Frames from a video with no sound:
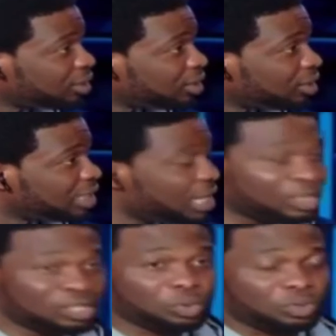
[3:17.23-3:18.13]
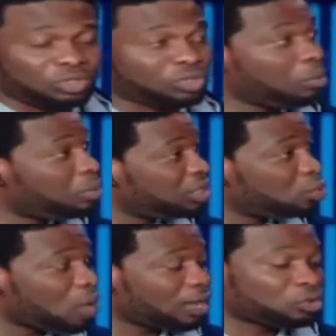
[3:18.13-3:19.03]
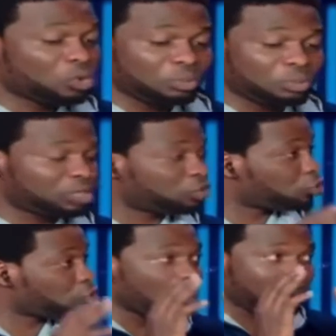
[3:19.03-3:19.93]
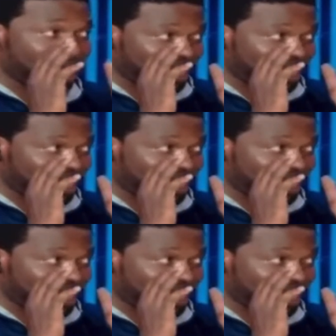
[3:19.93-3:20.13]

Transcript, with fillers: Now, this was somebody who had told me so many